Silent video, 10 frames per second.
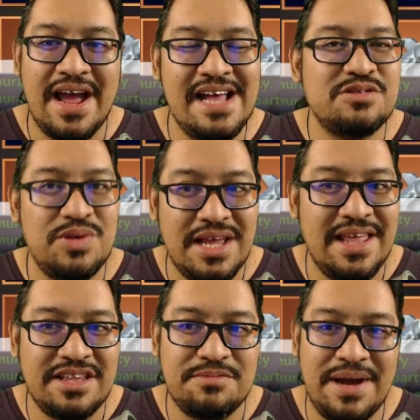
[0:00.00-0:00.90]
That's when I
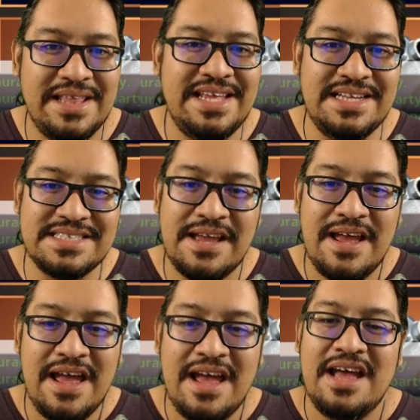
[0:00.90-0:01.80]
like to buy these.
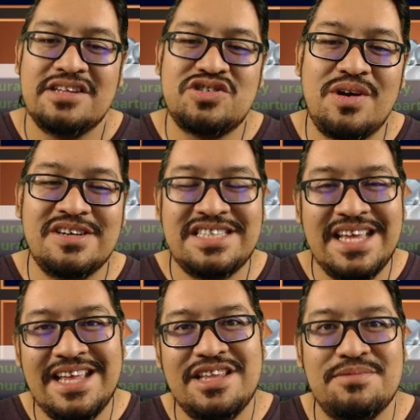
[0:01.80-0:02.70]
So I was
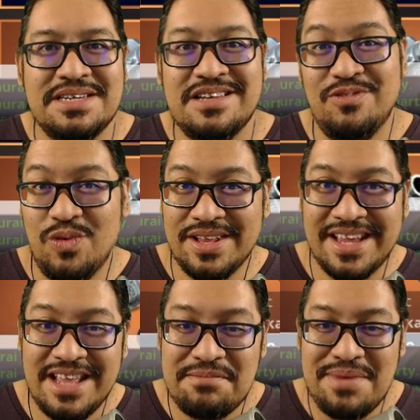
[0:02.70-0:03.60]
thinking to myself, what
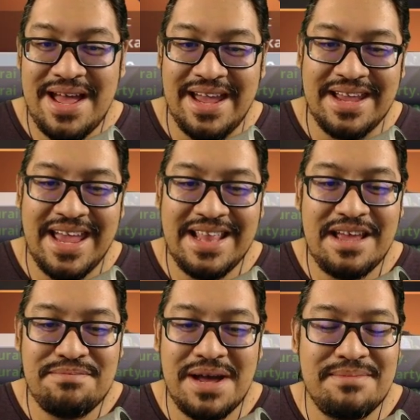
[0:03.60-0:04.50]
can I buy? Can
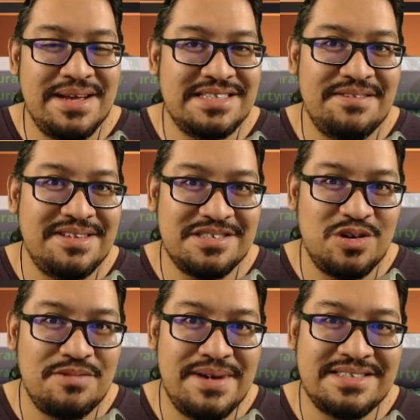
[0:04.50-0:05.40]
I buy myself the
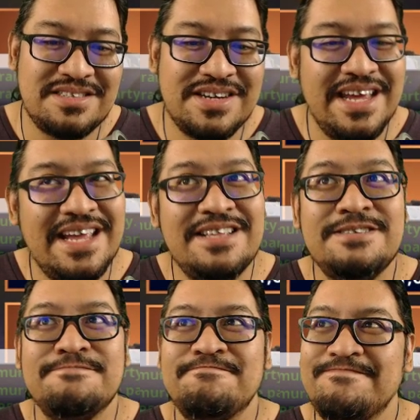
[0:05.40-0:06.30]
Swordmaster Ken?
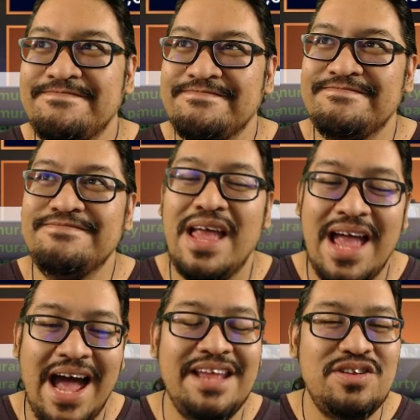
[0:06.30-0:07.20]
Mm,
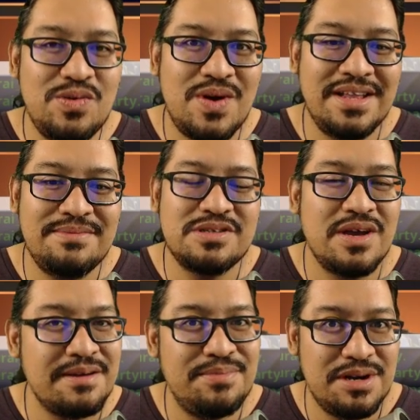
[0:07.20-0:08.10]
I do want him so I
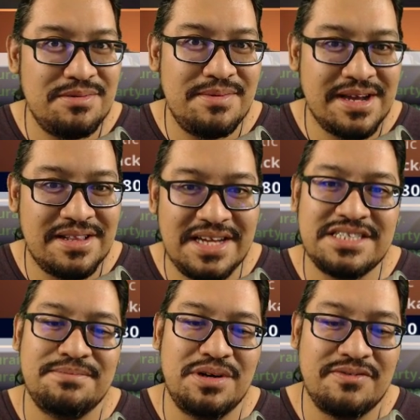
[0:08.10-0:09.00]
can put him in my
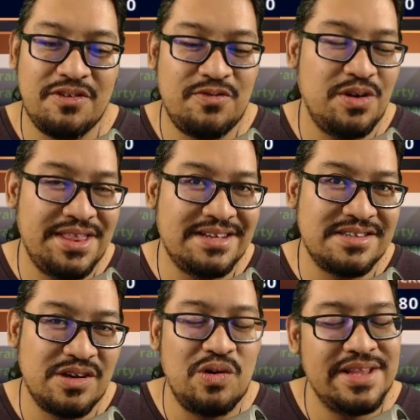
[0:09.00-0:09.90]
collection book for
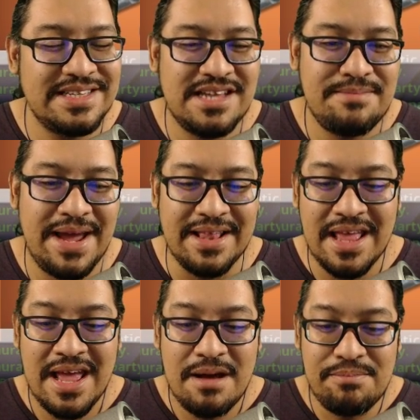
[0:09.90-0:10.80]
4,000 gold. That's not bad.
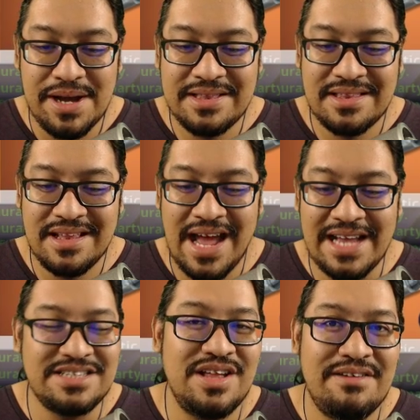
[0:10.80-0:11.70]
But I
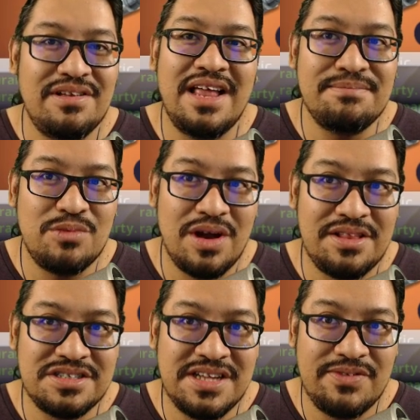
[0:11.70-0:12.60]
still have a lot more
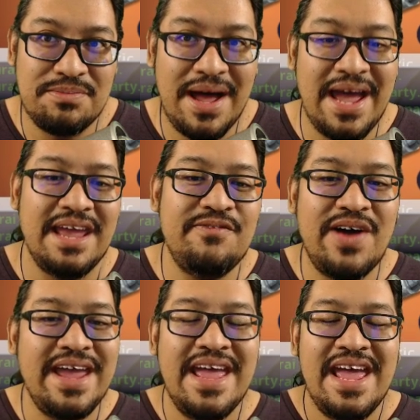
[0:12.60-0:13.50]
other stuff to buy. If
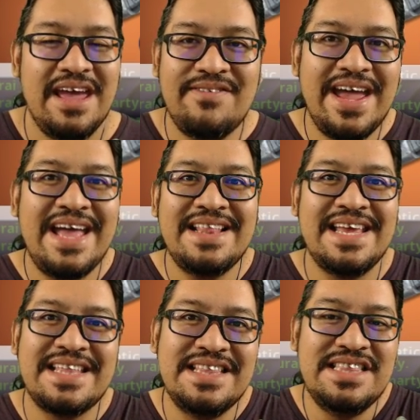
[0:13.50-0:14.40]
I if I had
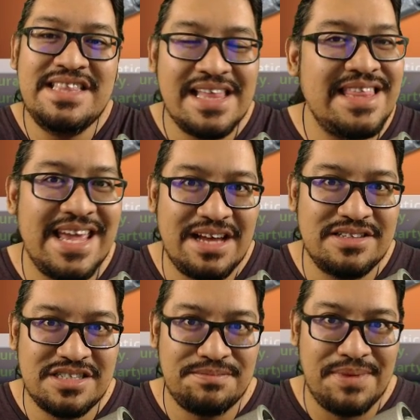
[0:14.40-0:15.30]
like nothing
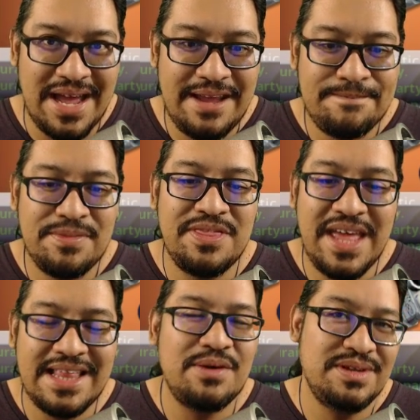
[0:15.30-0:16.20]
else to buy,
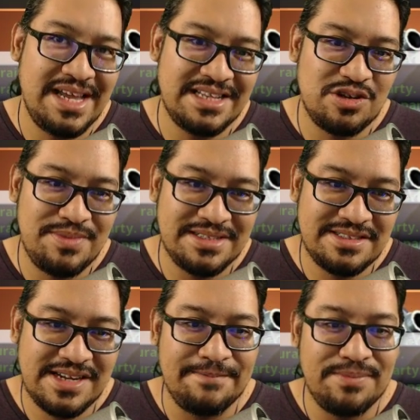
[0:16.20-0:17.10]
then I would get
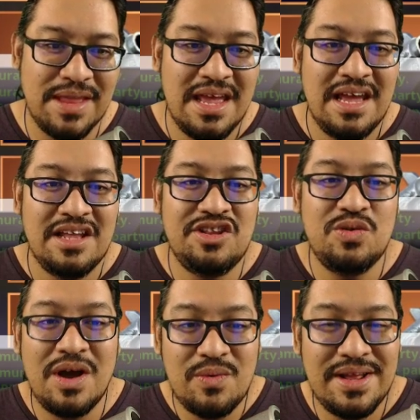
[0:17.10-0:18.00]
Swordmaster Ken.
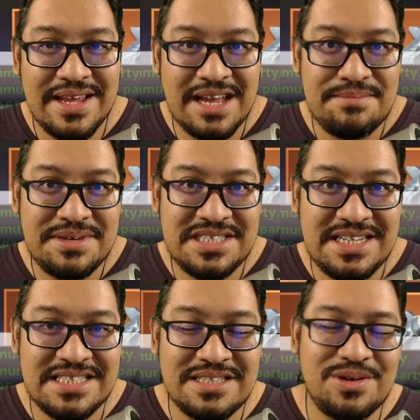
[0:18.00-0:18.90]
Do I want to get
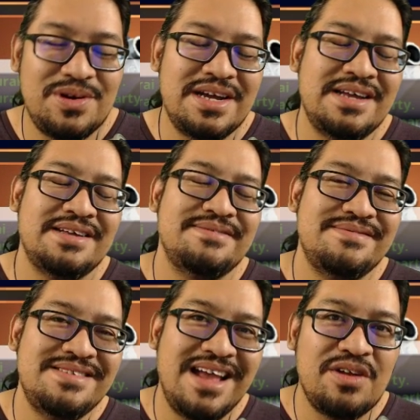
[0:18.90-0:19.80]
Machinist Thora?
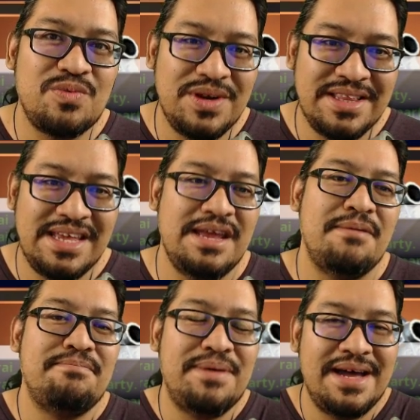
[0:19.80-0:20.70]
Not really,
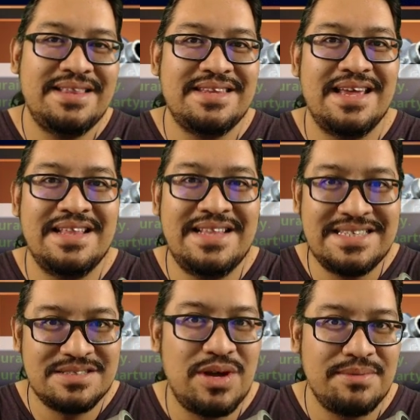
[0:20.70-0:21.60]
but this
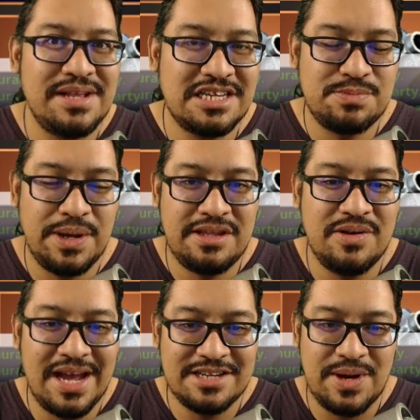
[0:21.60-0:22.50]
is what I'm going to explain to you
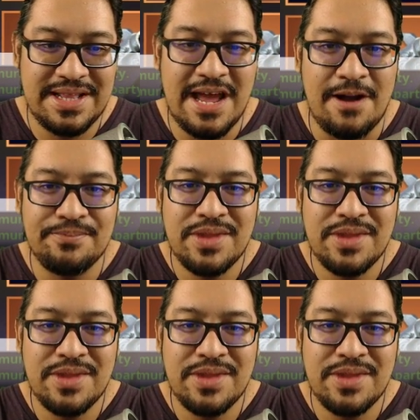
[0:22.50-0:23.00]
guys right now.